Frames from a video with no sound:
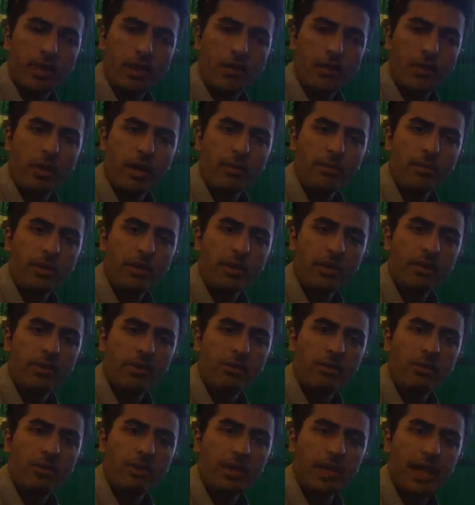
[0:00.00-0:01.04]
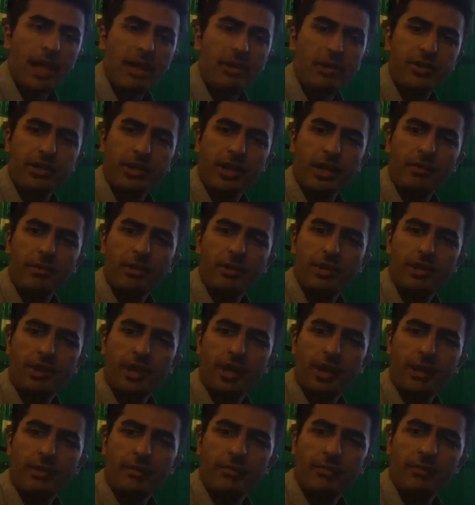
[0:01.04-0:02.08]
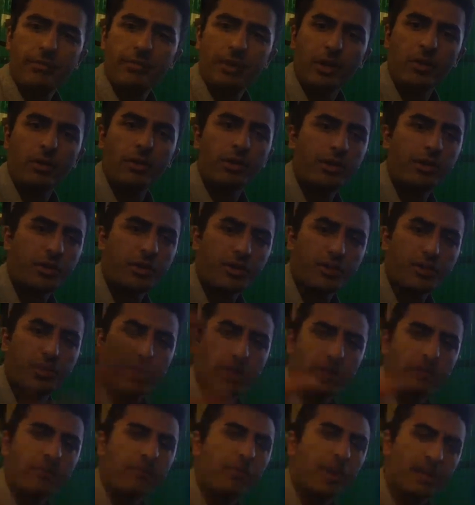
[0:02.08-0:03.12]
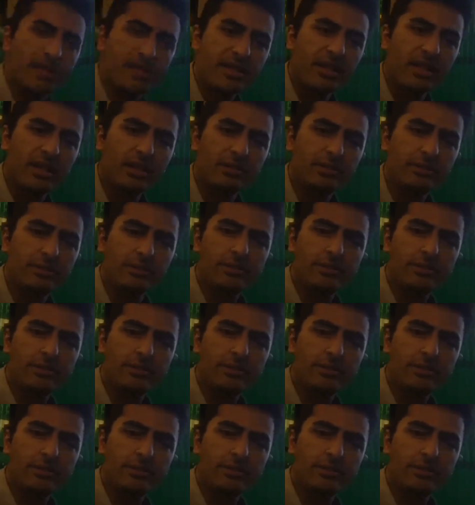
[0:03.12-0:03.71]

what I'm going to do is actually, I'm going to record this part myself.